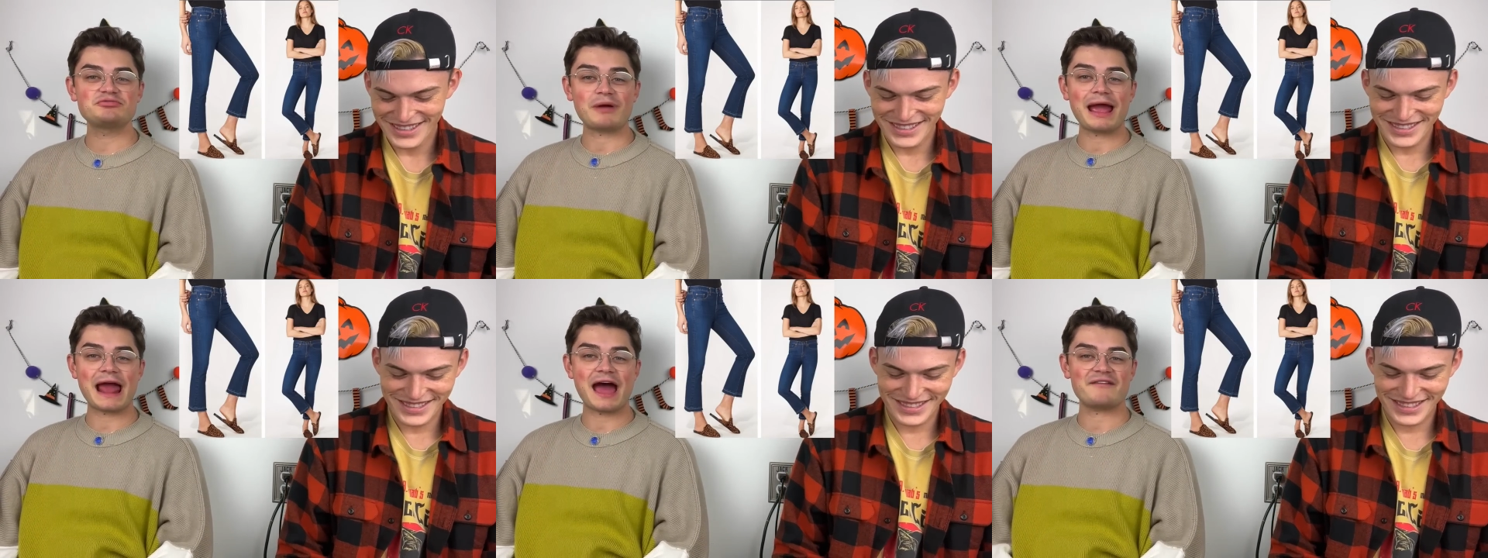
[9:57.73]

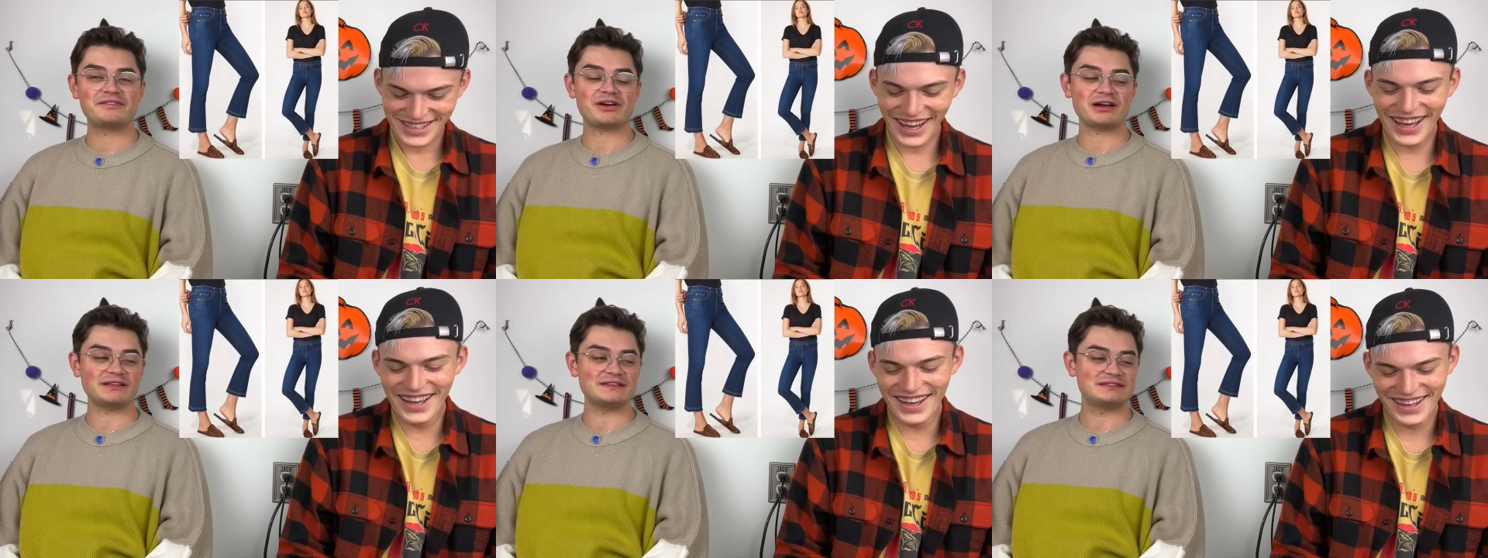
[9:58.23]
Speaker 1: right after
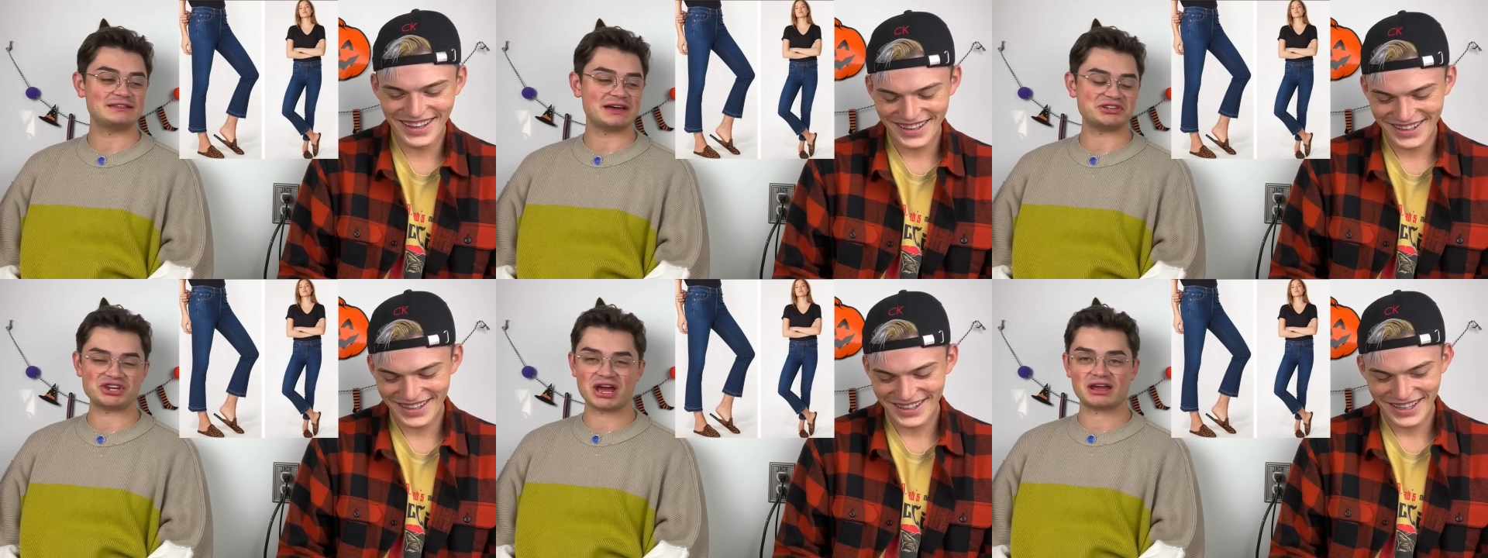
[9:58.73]
I listed
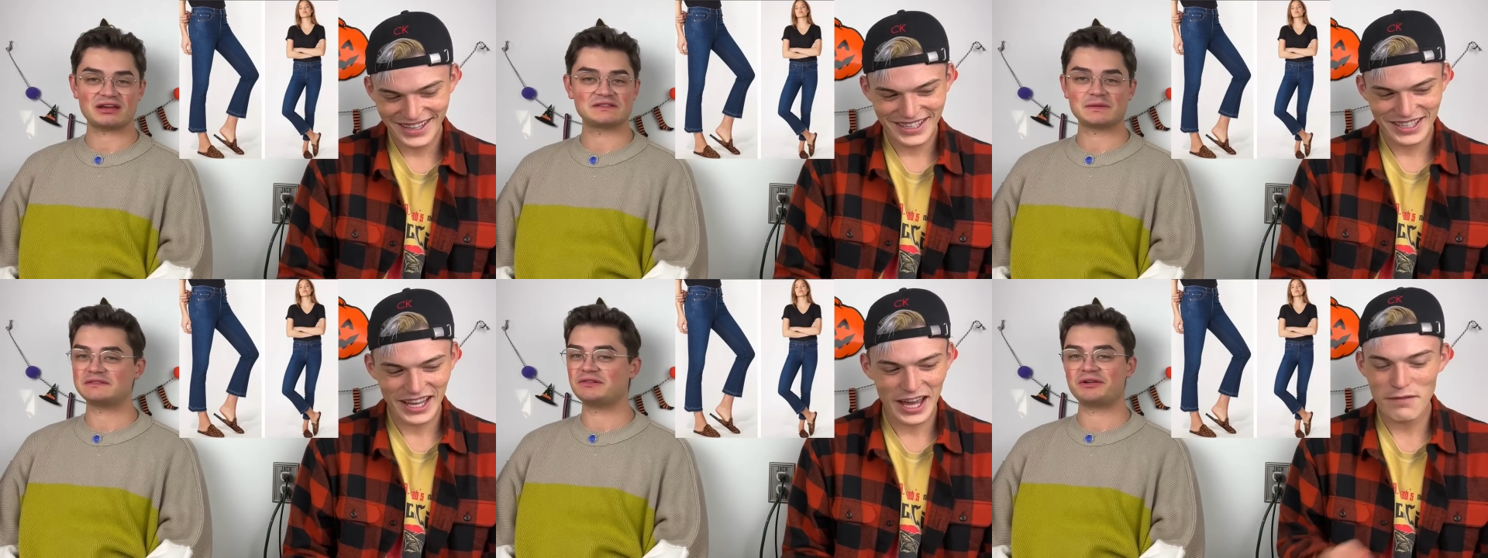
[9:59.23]
that jacket,
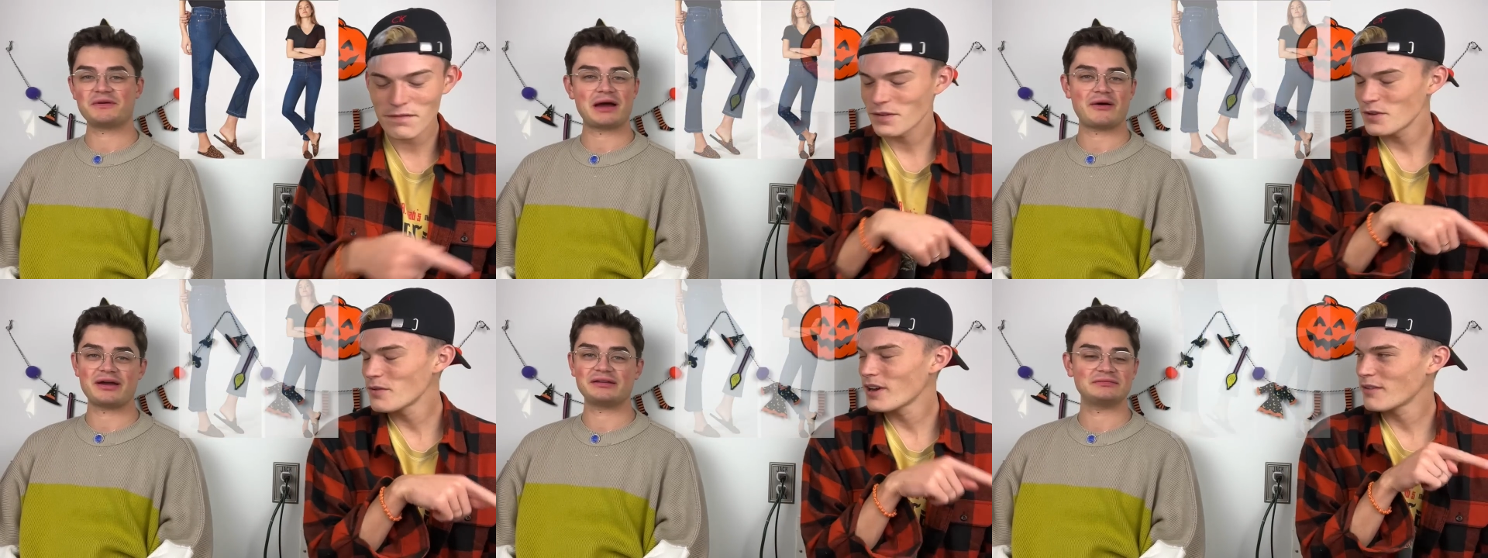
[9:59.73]
so I
Speaker 2: don't know
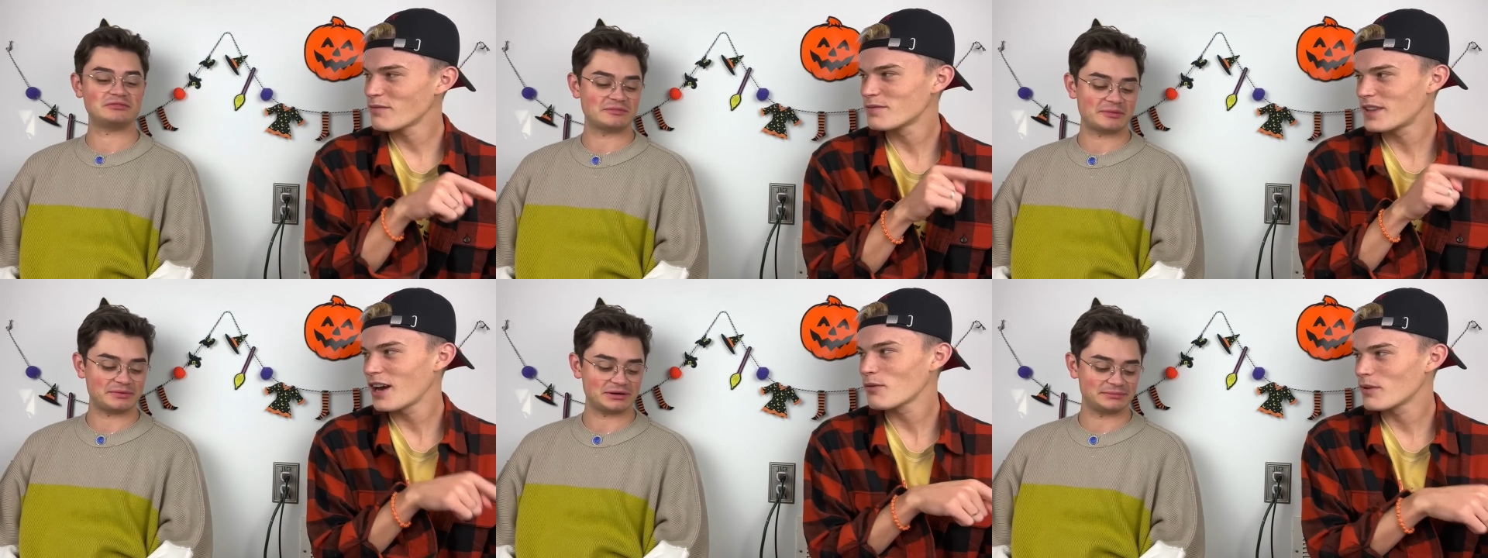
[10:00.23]
how I didn't remember.
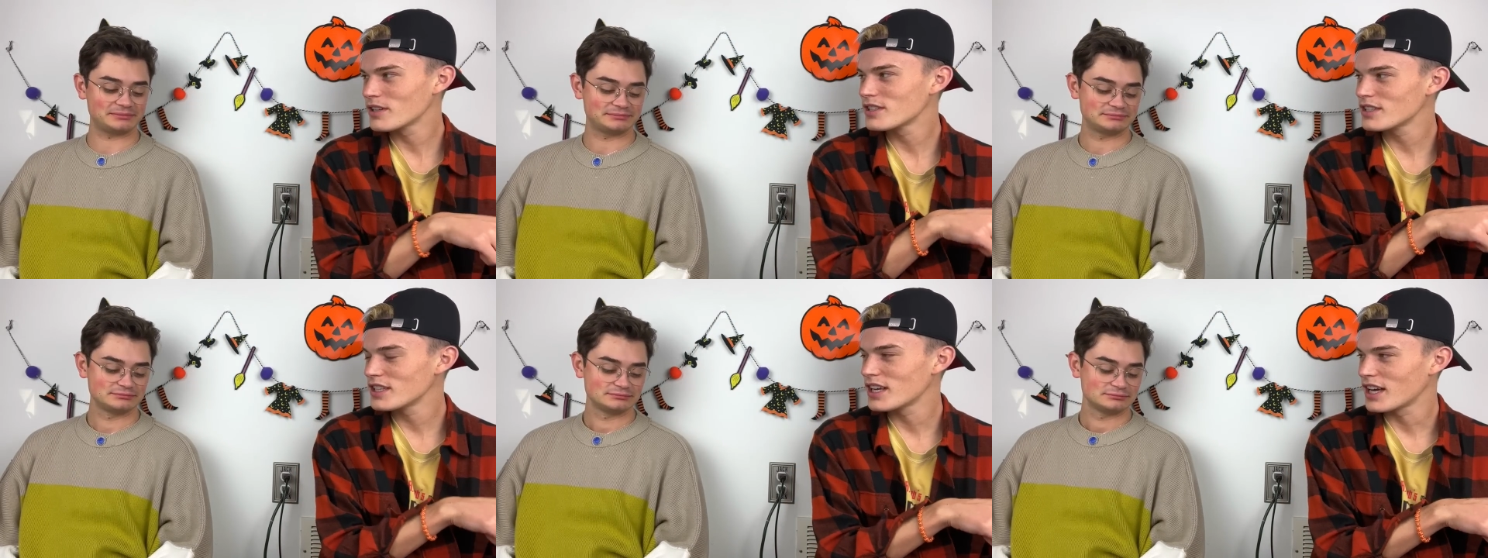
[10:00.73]
If that
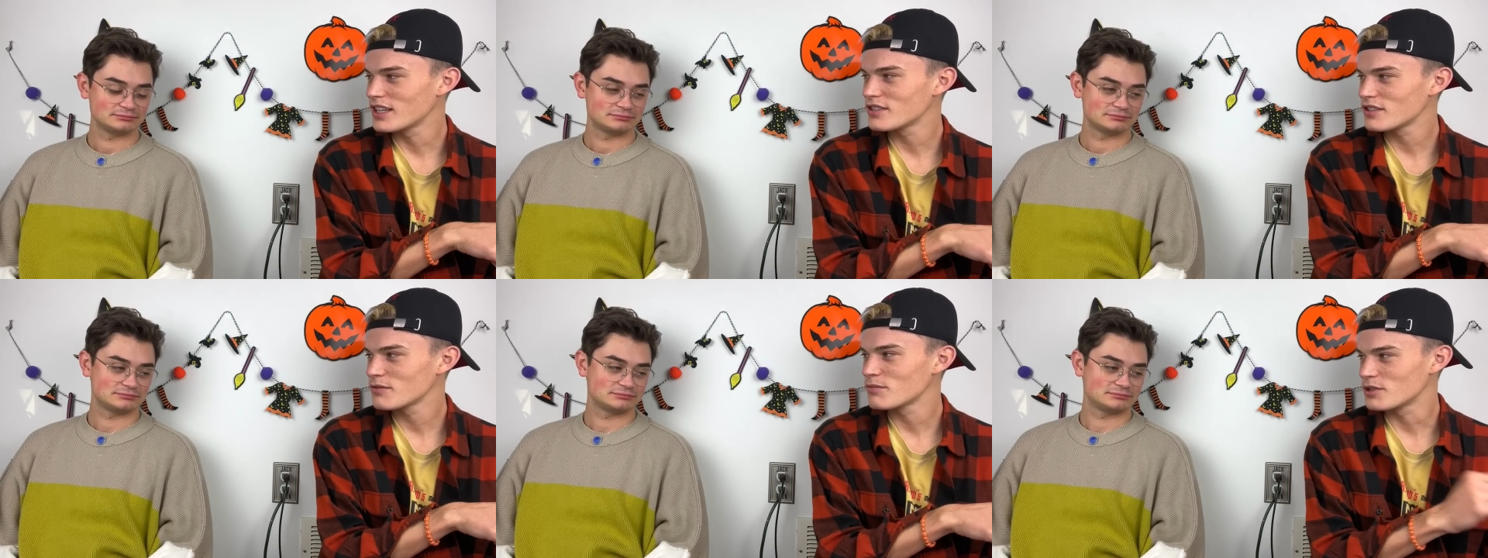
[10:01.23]
wasn't the
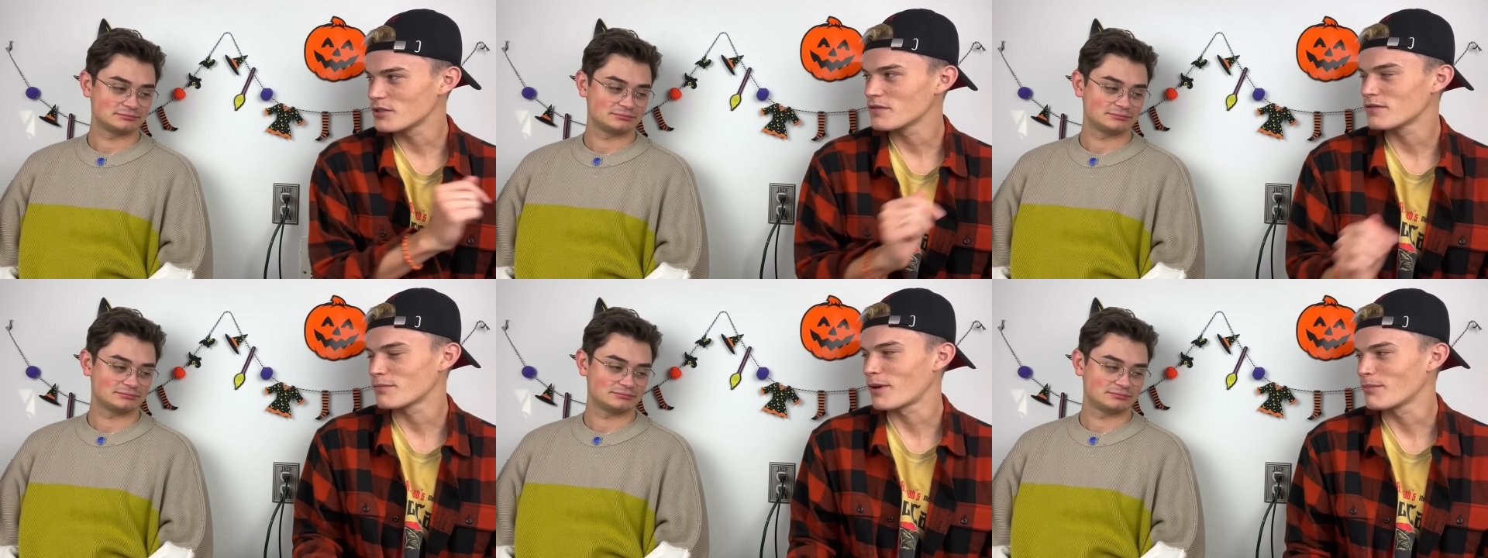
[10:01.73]
answer, would you
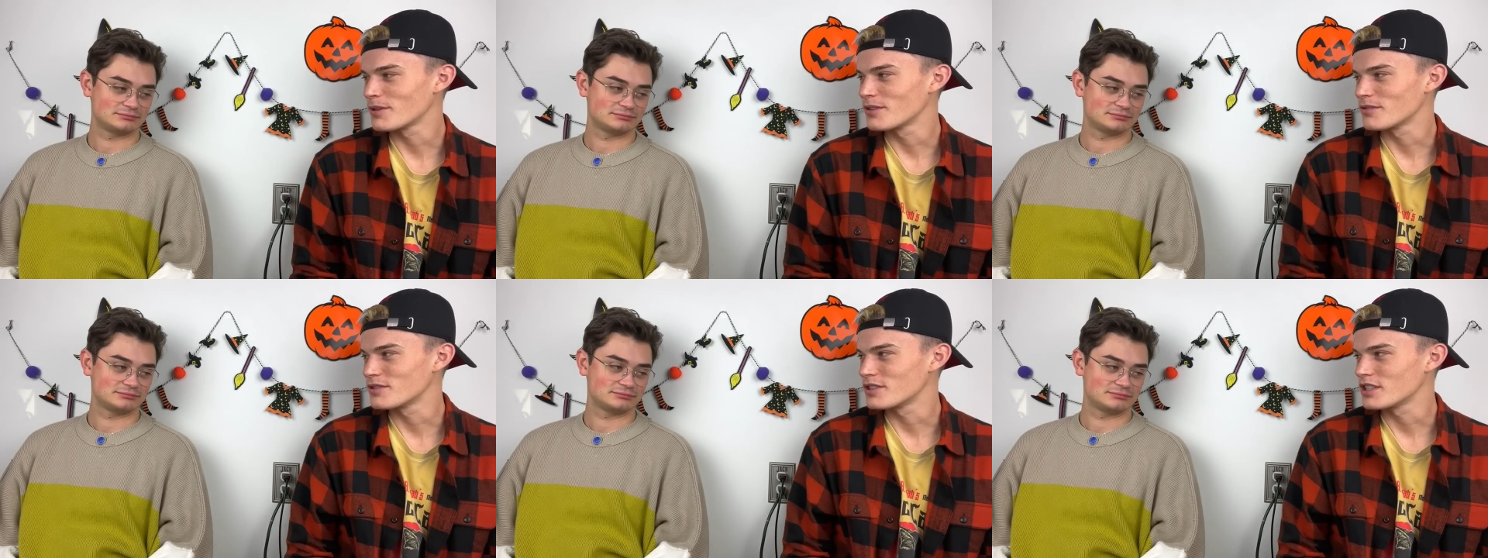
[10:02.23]
remember
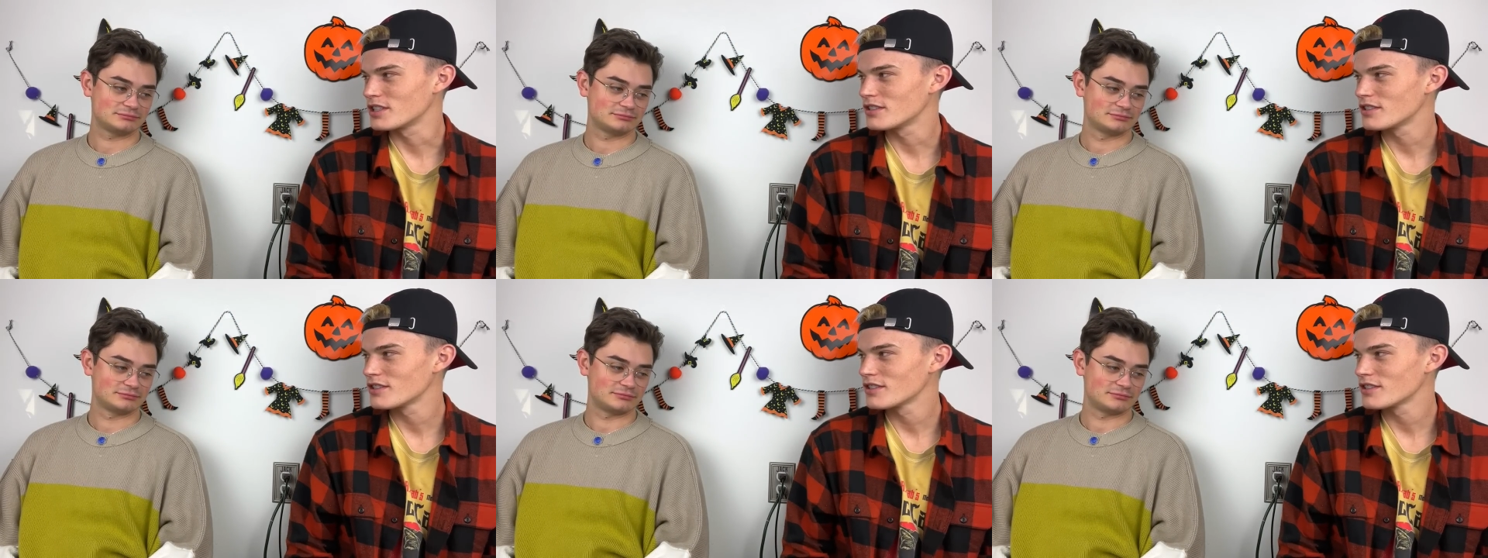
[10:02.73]
those jeans?